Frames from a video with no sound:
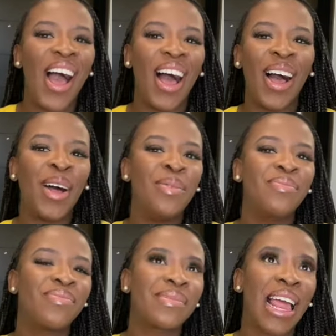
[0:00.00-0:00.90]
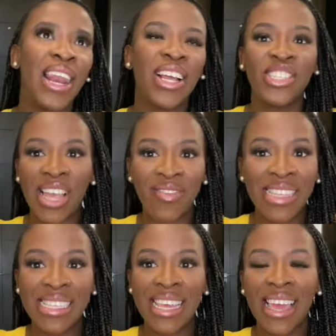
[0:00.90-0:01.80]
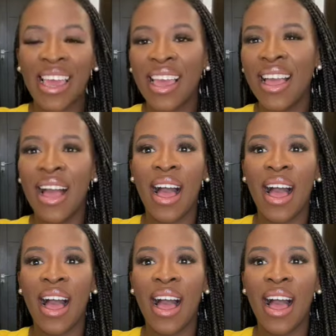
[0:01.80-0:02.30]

Longevity,